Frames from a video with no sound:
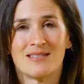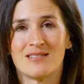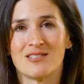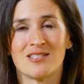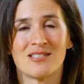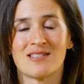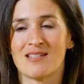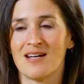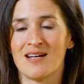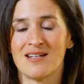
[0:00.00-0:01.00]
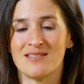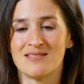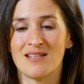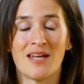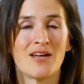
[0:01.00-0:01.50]
just
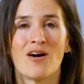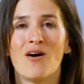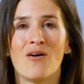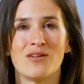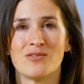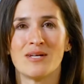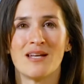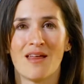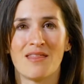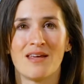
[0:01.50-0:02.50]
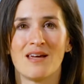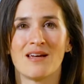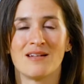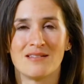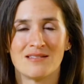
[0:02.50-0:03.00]
letting go and doing
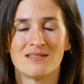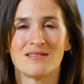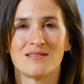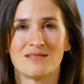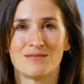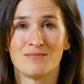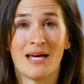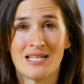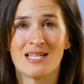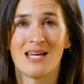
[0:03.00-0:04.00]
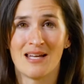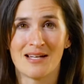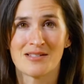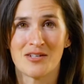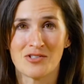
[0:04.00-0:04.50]
nothing and
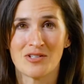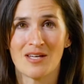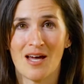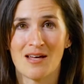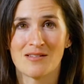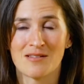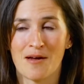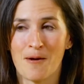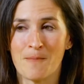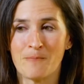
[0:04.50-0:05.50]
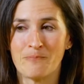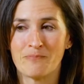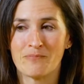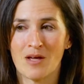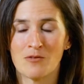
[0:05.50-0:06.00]
meditating essentially has
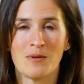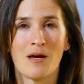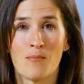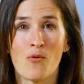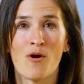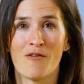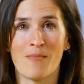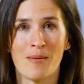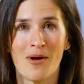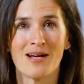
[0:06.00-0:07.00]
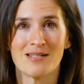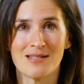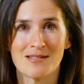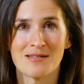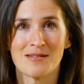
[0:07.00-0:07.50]
become more of my
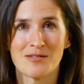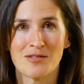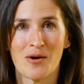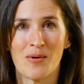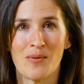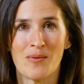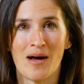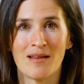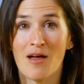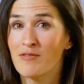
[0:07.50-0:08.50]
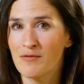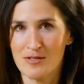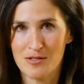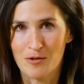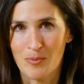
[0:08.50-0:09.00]
practice. So I love the
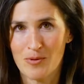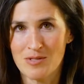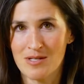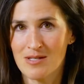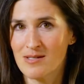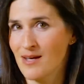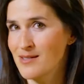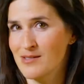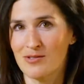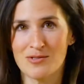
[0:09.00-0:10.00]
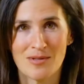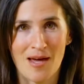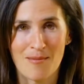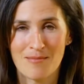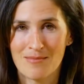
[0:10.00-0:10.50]
physical poses. I still do
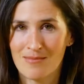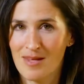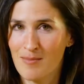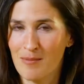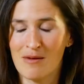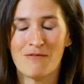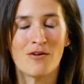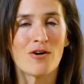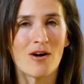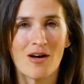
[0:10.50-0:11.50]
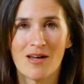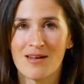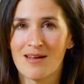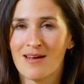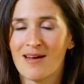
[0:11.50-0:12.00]
them. They make me feel good.